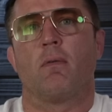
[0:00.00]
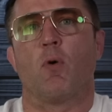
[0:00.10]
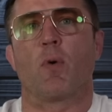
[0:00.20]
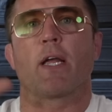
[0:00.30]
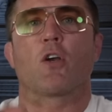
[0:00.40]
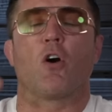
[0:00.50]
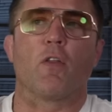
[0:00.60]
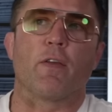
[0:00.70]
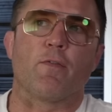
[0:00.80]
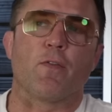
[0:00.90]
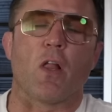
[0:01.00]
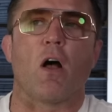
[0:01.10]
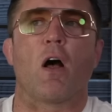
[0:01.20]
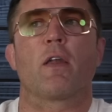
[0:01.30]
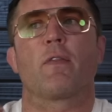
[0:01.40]
But when I call them
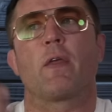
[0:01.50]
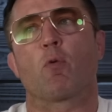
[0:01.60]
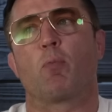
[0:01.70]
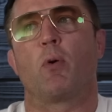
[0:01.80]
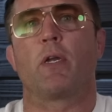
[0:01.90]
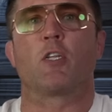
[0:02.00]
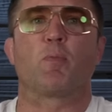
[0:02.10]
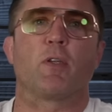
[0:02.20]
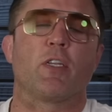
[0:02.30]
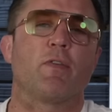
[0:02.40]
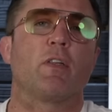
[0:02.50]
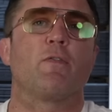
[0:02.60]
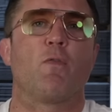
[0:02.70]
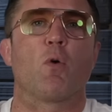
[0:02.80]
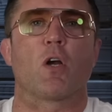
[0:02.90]
flawed, they were put in specifically
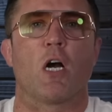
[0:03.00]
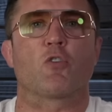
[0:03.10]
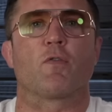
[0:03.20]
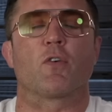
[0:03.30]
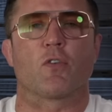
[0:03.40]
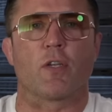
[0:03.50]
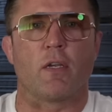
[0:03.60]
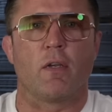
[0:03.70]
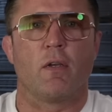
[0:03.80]
for controversy.